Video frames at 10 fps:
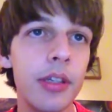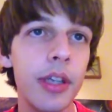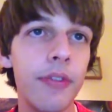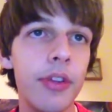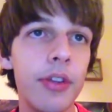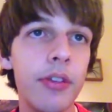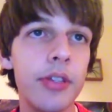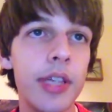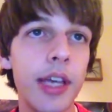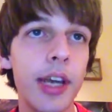if you
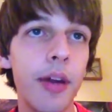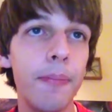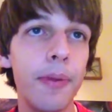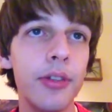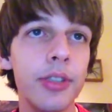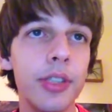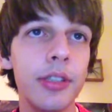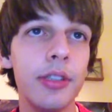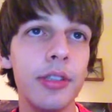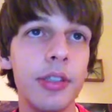take care of
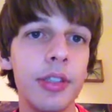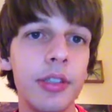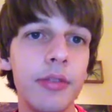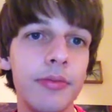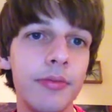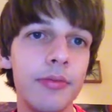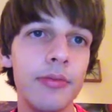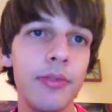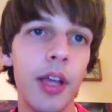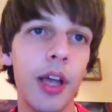Bujin,
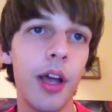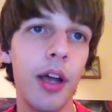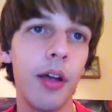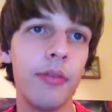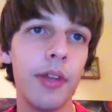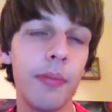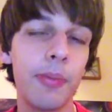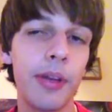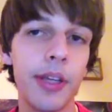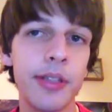their
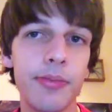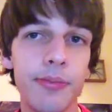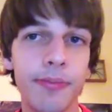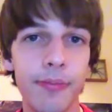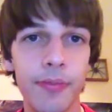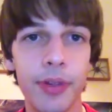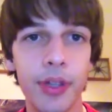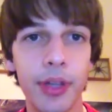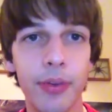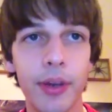plays
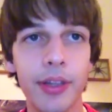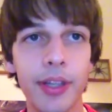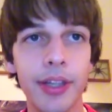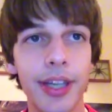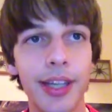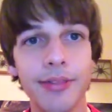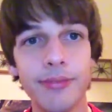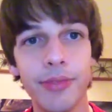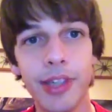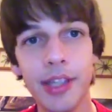really quickly,
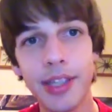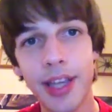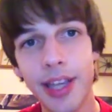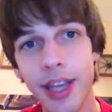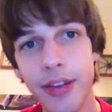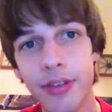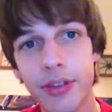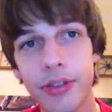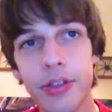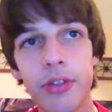then really they can't
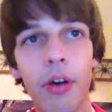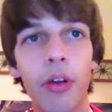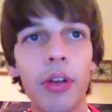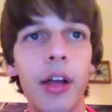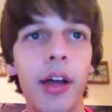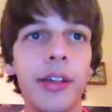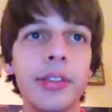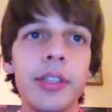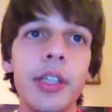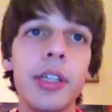do a whole lot.
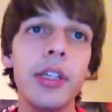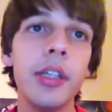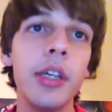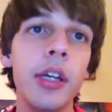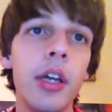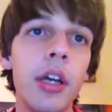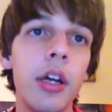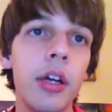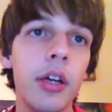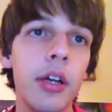
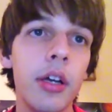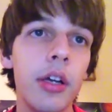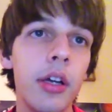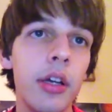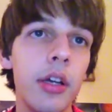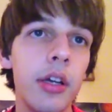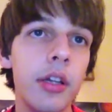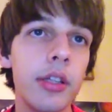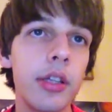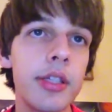
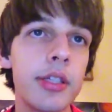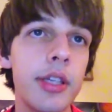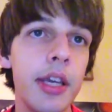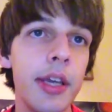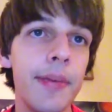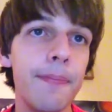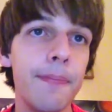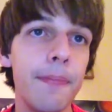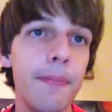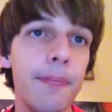Let's see,
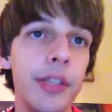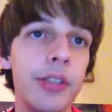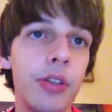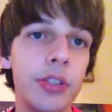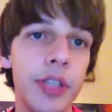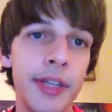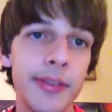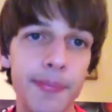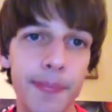Madolches.